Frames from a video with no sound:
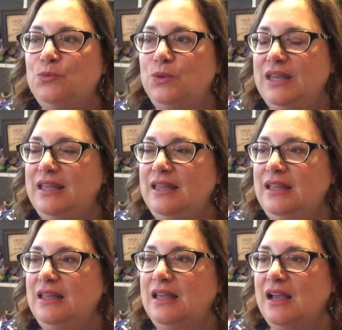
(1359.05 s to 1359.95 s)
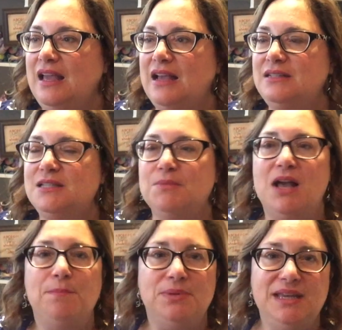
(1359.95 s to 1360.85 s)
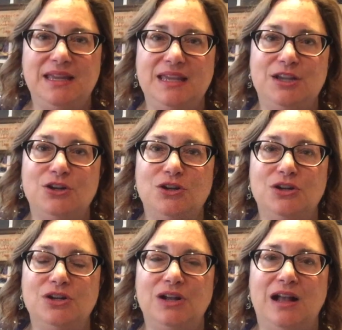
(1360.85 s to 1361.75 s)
We had some company here.